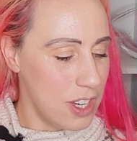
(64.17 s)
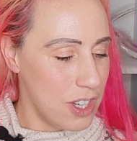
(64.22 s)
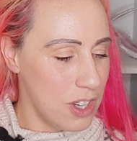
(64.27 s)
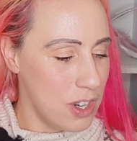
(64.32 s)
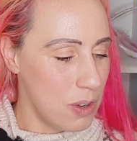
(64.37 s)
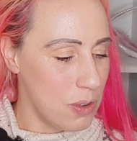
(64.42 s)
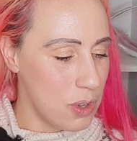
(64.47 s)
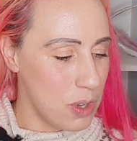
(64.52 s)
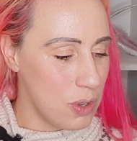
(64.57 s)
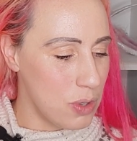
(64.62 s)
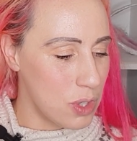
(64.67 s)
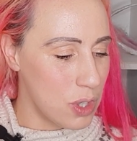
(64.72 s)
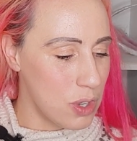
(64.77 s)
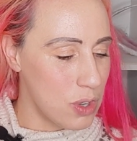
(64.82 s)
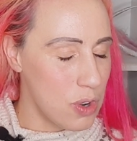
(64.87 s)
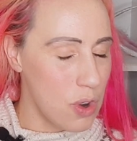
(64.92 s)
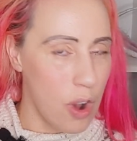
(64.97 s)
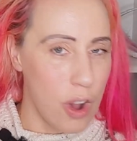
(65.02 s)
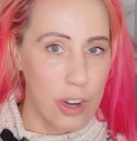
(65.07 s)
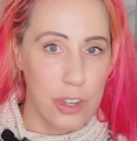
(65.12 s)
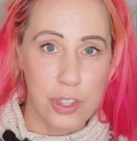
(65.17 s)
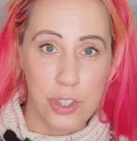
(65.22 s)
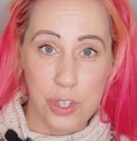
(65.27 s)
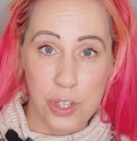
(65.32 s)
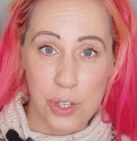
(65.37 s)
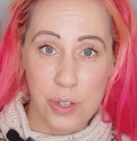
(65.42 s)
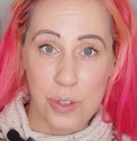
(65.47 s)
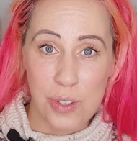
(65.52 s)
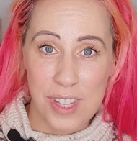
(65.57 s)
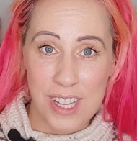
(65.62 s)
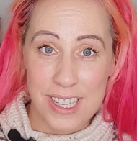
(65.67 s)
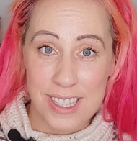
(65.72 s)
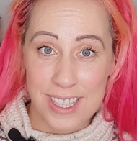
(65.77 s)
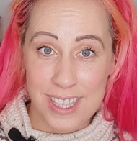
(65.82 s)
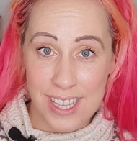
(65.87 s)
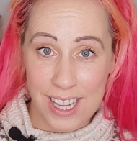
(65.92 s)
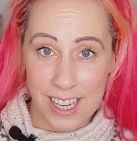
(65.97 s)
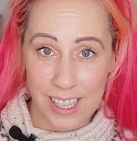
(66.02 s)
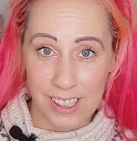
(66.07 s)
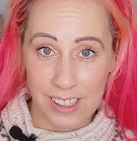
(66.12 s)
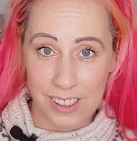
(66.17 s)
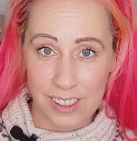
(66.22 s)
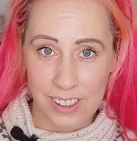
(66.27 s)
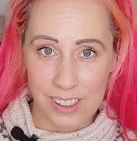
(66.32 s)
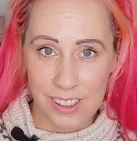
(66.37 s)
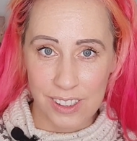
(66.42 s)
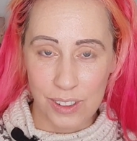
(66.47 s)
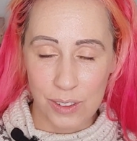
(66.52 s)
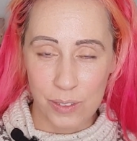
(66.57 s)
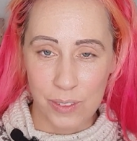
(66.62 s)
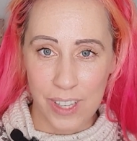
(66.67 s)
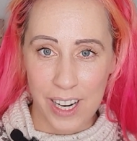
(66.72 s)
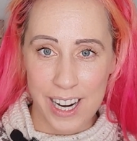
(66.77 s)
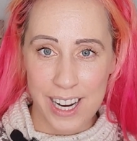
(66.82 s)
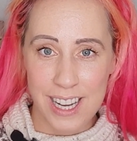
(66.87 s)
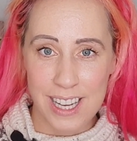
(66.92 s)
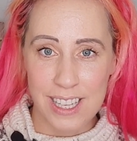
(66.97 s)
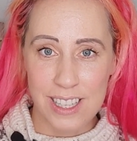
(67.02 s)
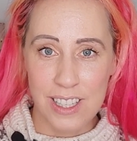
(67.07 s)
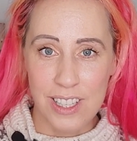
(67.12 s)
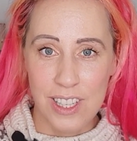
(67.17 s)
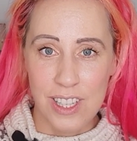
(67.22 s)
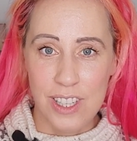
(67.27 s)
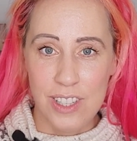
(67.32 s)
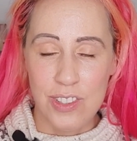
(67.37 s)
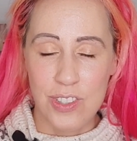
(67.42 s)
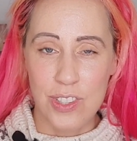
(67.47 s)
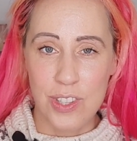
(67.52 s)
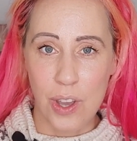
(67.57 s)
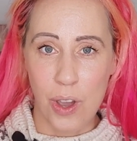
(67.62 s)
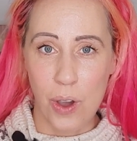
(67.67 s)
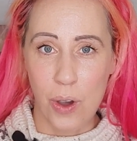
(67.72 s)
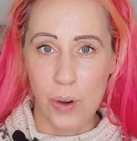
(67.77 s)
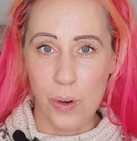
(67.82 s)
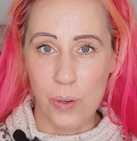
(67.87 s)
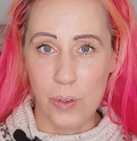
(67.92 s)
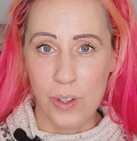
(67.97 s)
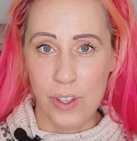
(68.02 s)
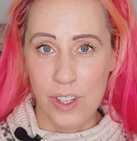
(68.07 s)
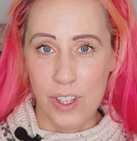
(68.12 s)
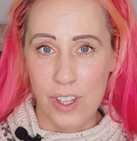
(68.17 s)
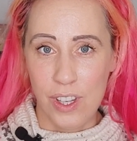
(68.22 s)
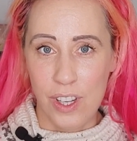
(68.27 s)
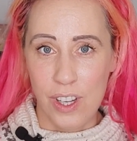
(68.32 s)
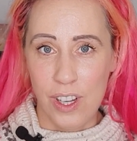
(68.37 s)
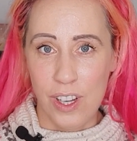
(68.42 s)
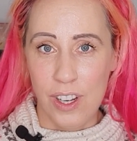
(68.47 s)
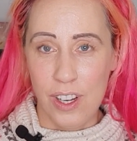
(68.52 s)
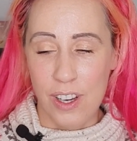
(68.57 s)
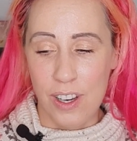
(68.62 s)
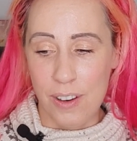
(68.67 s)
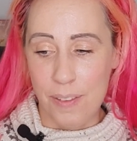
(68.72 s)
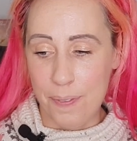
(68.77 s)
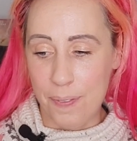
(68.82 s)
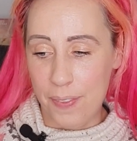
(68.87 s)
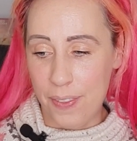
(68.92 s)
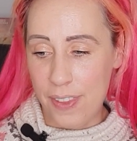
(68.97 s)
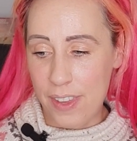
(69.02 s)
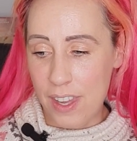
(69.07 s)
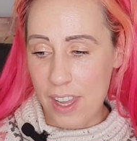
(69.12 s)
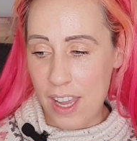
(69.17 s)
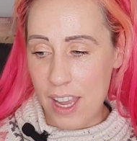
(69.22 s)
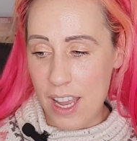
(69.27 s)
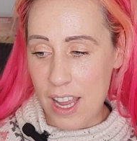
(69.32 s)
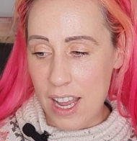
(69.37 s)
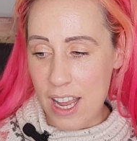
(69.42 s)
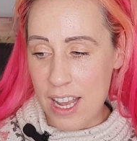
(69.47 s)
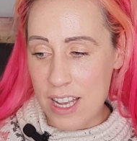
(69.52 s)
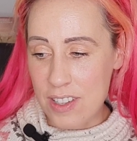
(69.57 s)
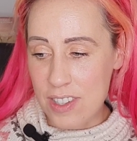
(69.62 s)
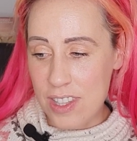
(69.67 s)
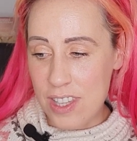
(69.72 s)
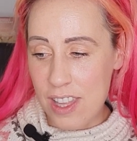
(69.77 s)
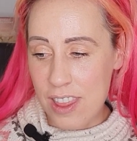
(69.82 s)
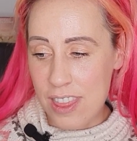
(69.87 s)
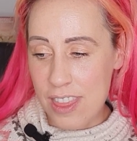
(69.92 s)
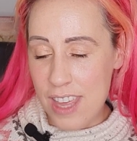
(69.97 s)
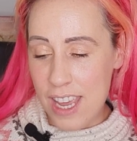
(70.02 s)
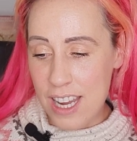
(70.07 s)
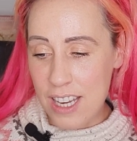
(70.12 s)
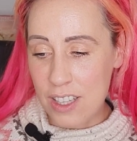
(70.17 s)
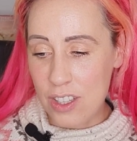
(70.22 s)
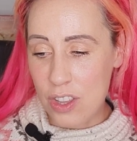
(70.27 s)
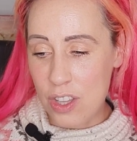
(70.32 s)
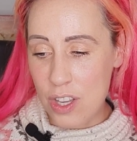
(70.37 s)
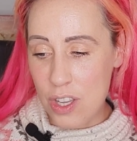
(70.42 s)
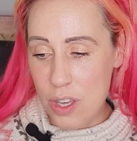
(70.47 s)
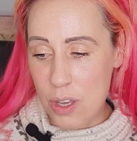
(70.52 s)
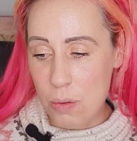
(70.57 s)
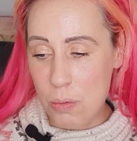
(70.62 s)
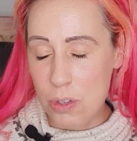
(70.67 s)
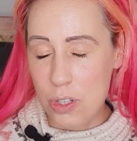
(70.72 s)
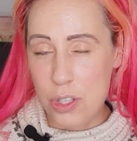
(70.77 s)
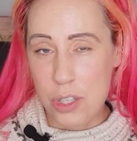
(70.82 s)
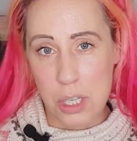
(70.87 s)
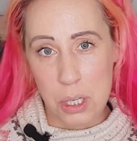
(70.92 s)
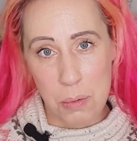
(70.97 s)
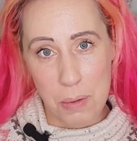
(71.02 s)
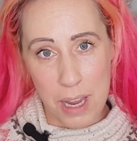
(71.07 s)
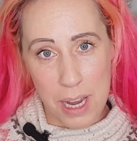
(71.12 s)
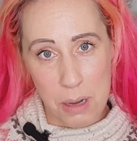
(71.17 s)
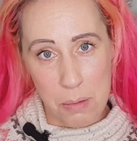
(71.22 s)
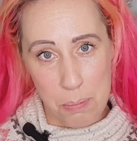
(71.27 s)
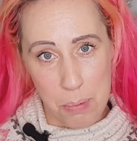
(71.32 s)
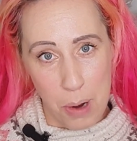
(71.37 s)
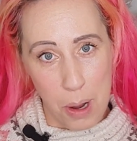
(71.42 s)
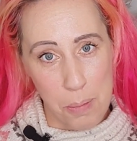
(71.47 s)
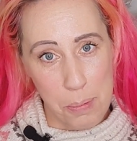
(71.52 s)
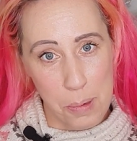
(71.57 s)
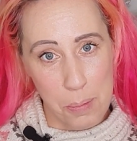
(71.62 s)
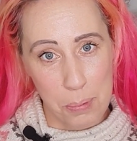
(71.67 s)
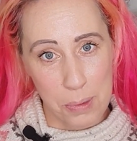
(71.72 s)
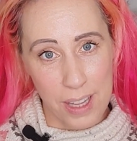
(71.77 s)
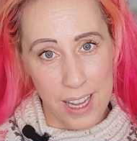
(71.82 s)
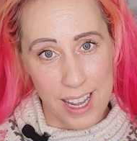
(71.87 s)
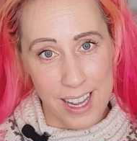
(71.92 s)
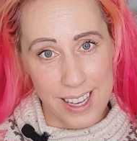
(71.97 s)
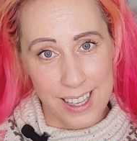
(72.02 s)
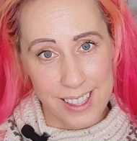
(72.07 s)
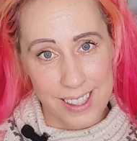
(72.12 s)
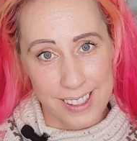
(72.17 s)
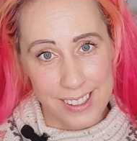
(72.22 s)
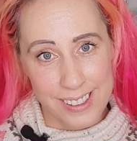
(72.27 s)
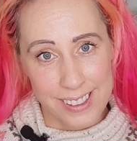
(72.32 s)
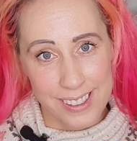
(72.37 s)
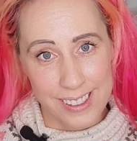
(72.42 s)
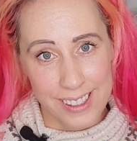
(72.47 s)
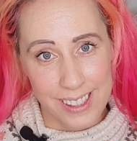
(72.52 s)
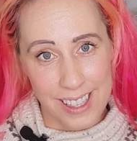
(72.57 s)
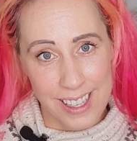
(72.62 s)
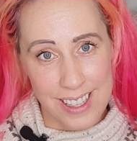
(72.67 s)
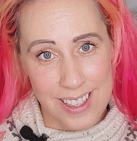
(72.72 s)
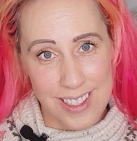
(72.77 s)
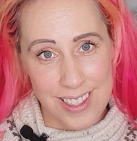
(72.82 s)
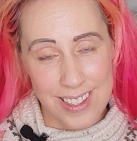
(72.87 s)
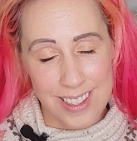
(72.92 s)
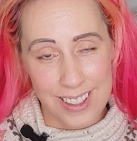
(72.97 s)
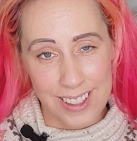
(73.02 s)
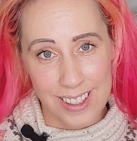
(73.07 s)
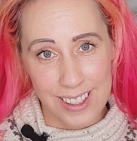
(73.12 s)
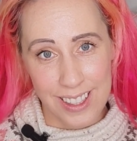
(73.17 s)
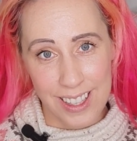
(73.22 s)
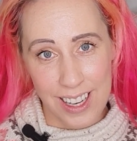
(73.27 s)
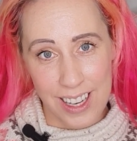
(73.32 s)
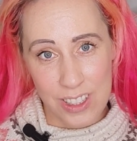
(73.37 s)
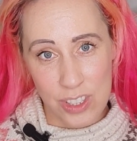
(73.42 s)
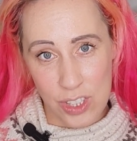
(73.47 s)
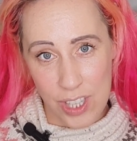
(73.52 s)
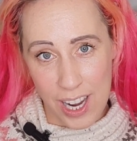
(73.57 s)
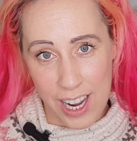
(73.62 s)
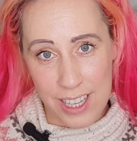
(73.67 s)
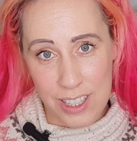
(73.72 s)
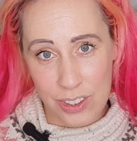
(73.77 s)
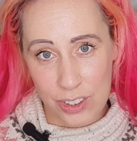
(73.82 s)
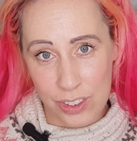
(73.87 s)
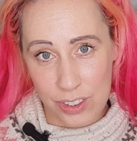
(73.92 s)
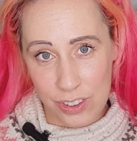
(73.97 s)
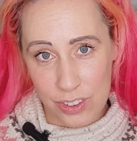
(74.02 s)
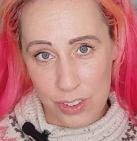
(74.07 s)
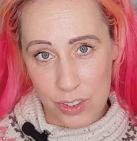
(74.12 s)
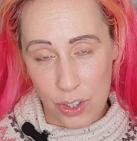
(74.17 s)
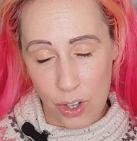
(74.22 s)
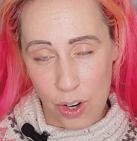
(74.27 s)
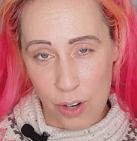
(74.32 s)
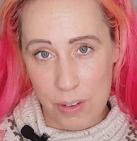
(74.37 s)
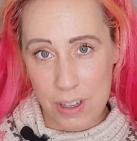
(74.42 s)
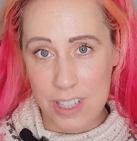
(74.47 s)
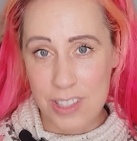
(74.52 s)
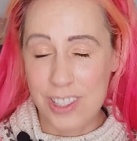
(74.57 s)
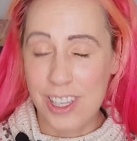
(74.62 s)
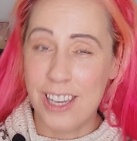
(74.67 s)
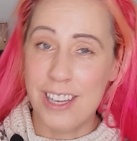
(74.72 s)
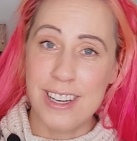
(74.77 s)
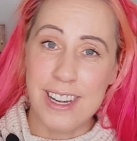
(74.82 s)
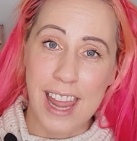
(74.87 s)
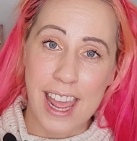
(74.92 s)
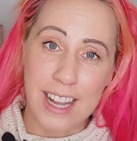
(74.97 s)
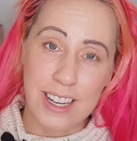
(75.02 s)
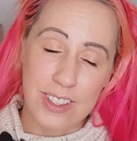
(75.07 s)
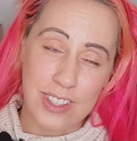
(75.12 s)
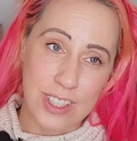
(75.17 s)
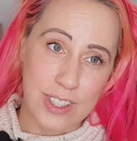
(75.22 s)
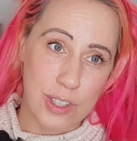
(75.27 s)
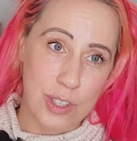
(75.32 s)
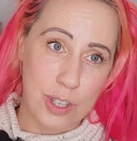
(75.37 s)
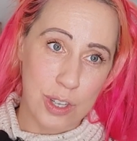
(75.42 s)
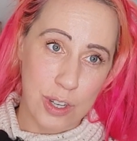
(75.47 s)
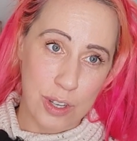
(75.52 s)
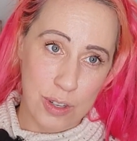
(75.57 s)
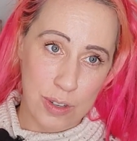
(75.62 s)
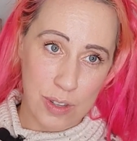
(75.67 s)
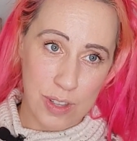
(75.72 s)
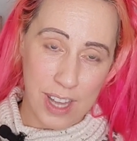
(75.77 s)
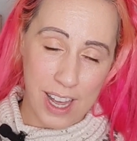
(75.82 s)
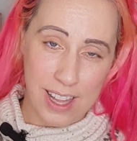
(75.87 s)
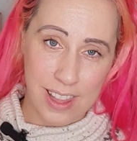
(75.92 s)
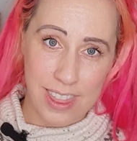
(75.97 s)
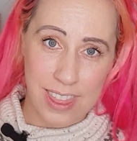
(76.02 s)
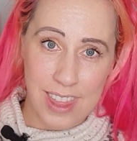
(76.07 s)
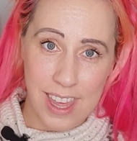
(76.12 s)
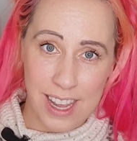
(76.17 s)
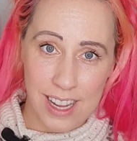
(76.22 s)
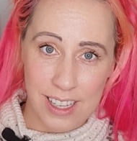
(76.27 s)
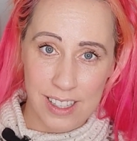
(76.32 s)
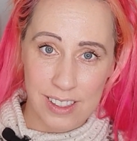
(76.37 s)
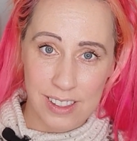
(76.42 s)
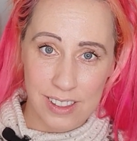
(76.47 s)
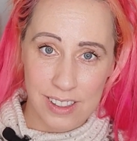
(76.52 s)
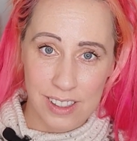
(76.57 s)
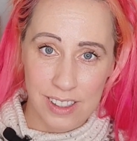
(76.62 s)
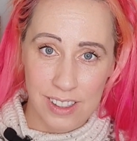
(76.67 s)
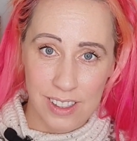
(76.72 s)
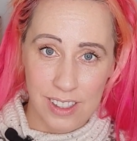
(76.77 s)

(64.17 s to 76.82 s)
you know you to not do this thing, right? So it's the thing that you were doing probably as a child or it's connected to that thing.